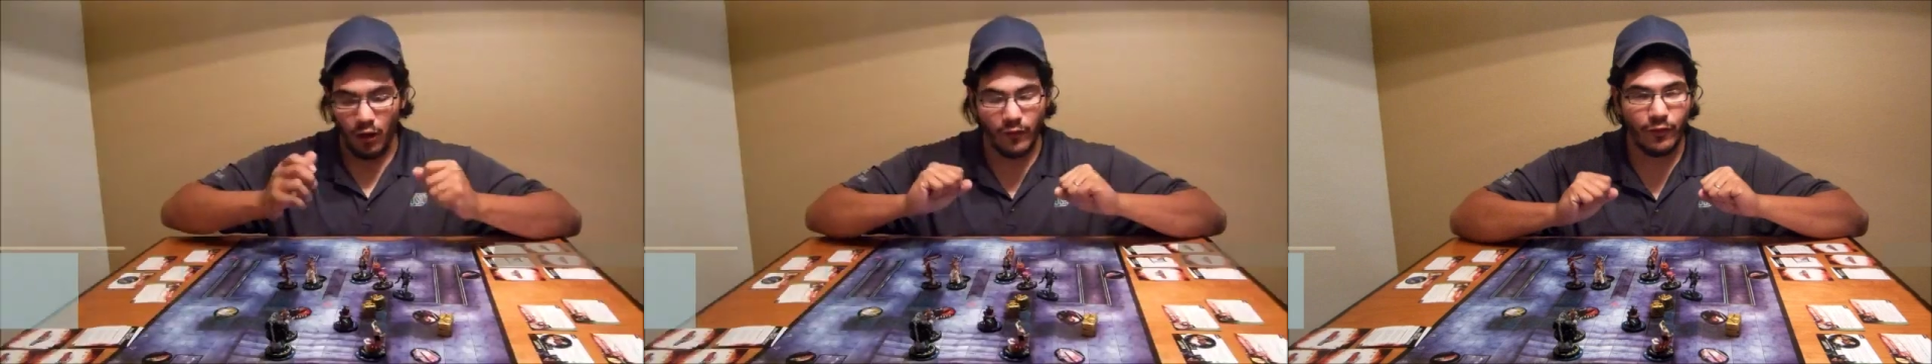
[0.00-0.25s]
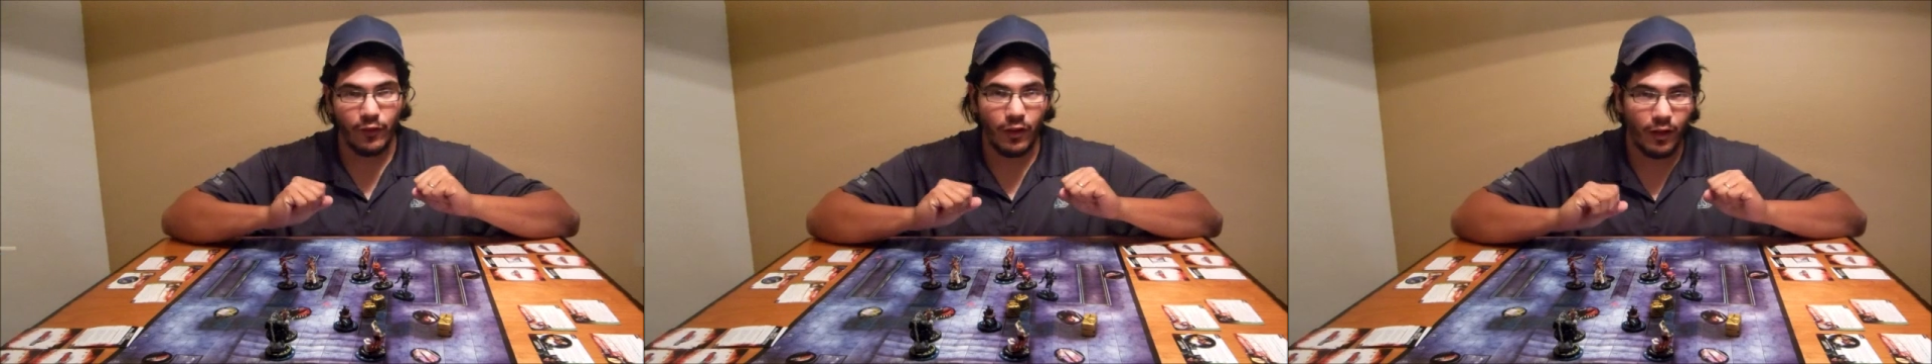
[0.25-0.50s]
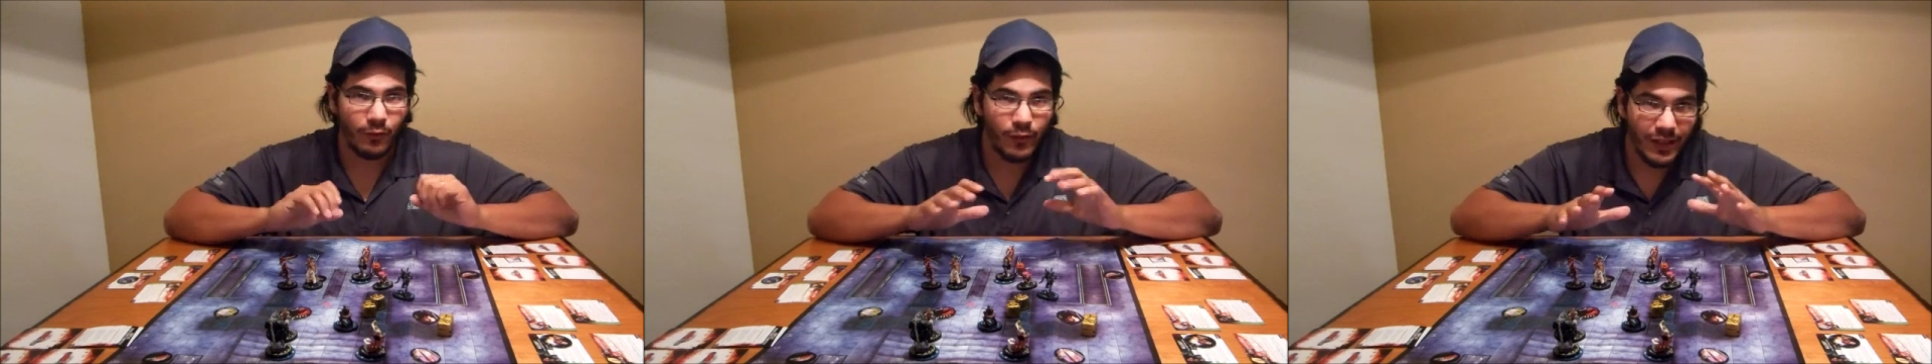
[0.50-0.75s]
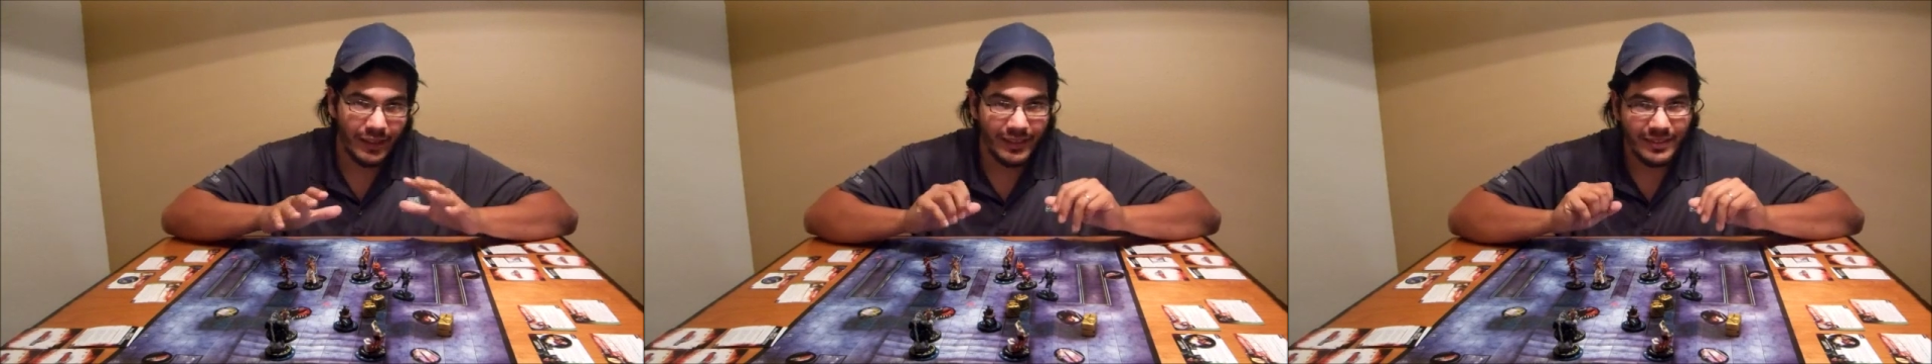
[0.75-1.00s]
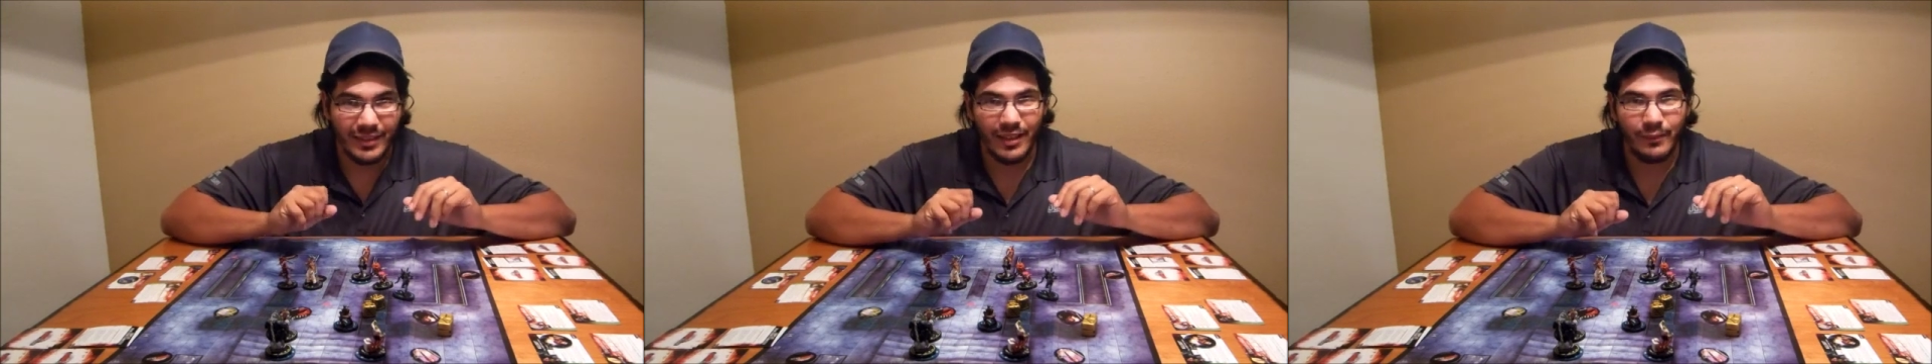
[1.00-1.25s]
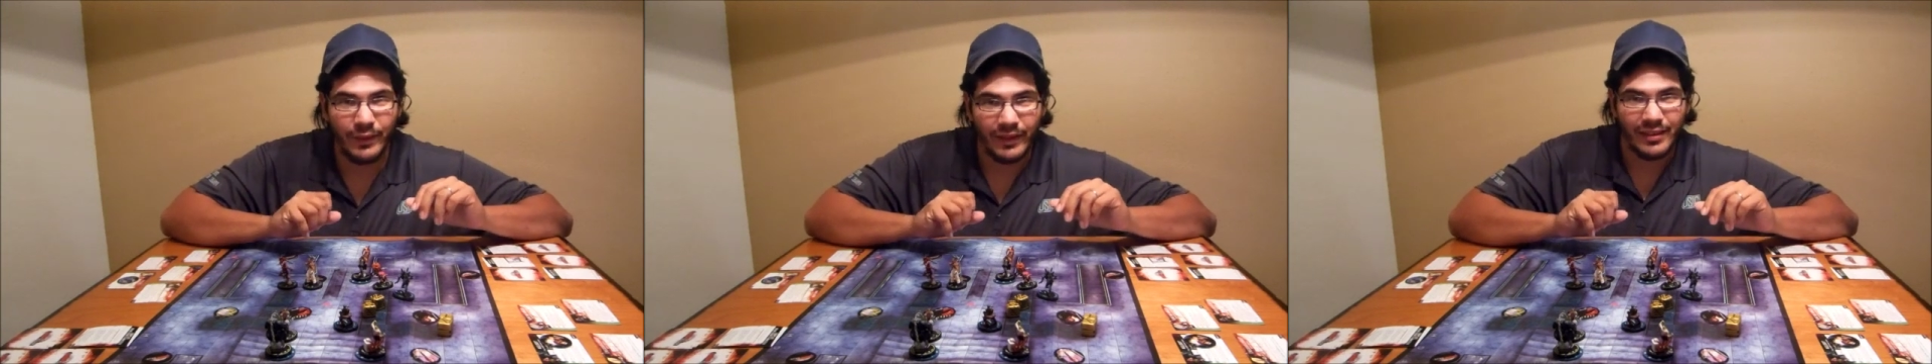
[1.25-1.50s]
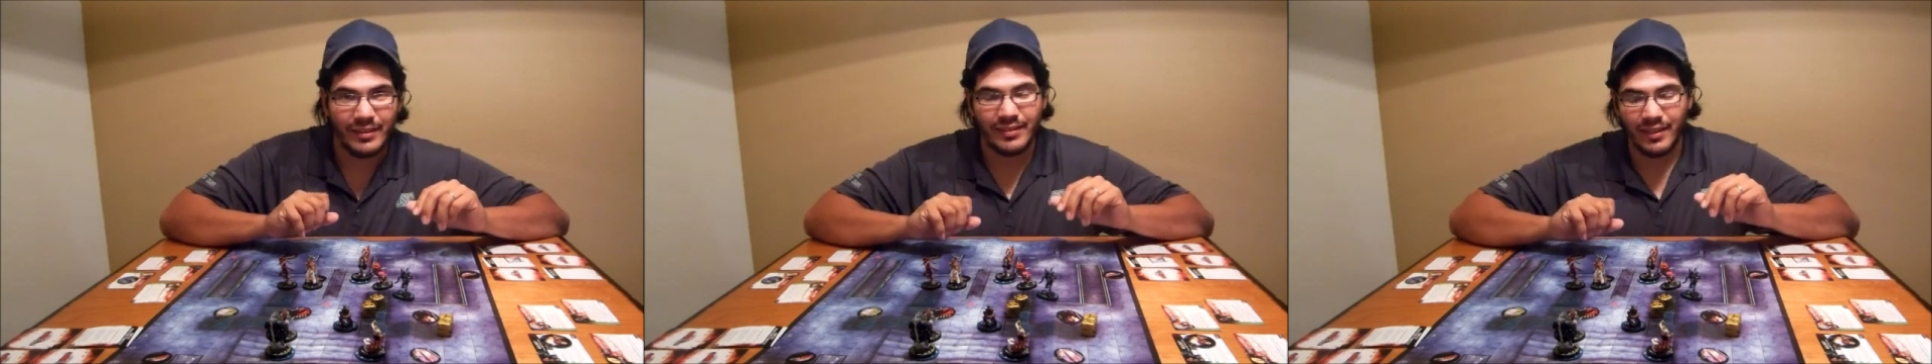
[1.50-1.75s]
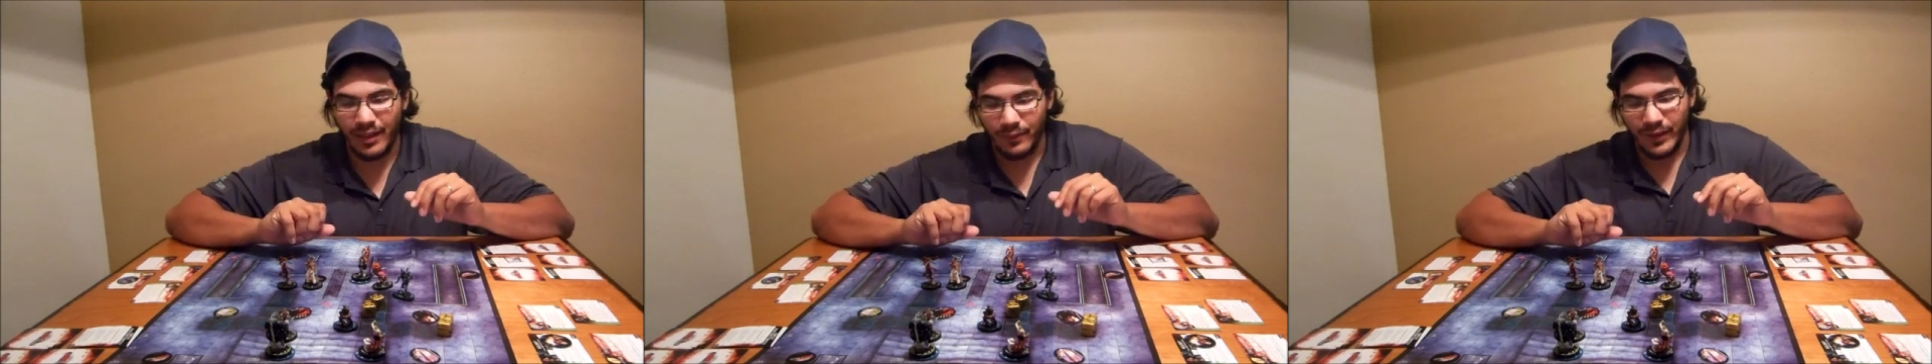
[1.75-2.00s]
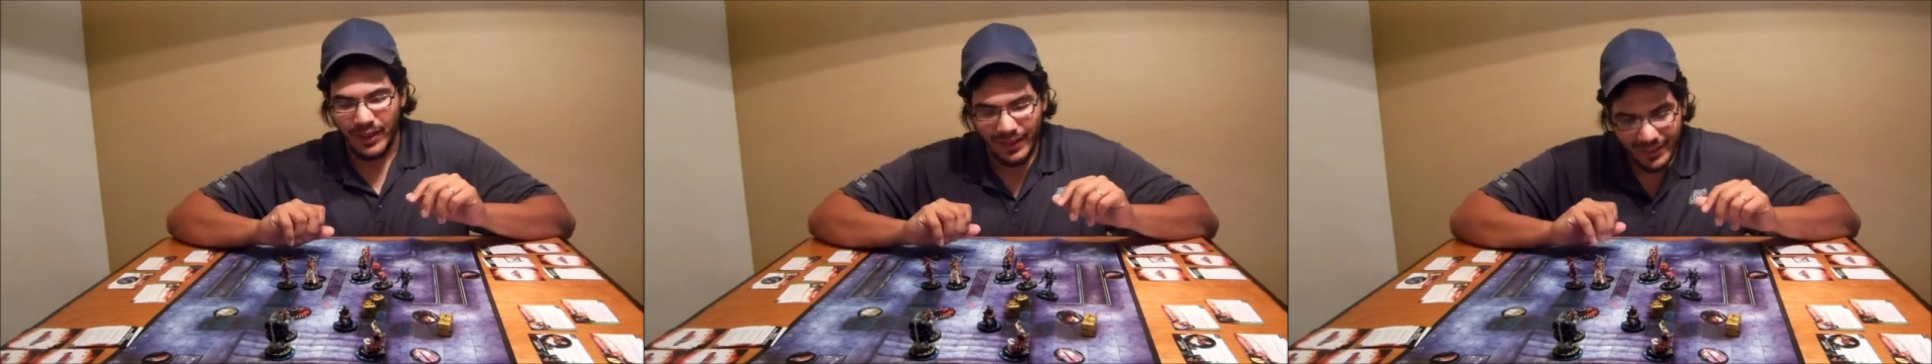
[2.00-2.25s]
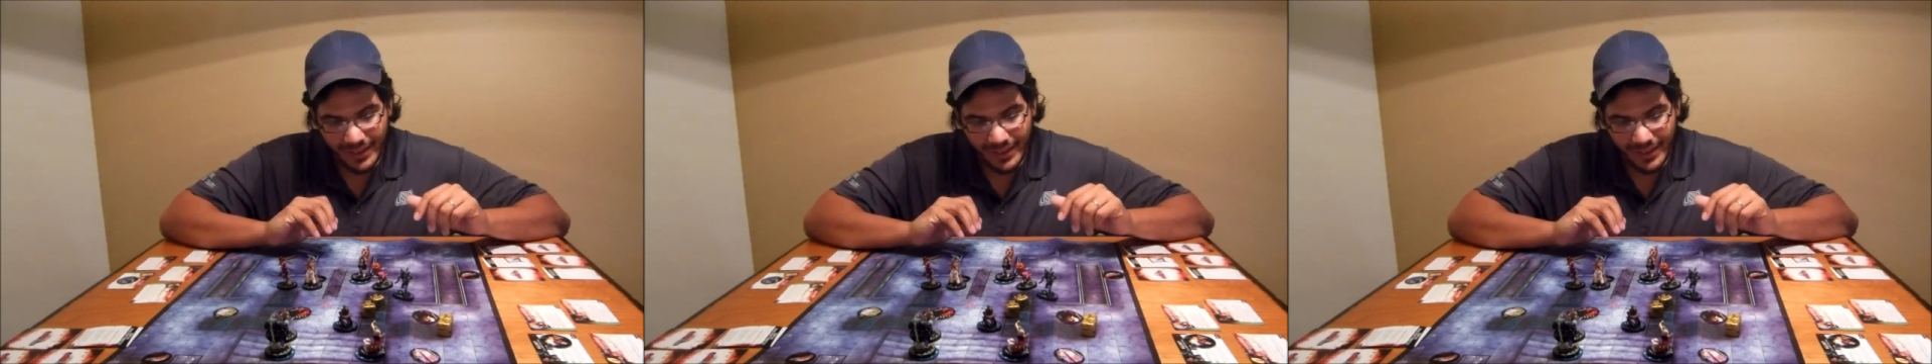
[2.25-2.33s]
Overall, what I can say about this game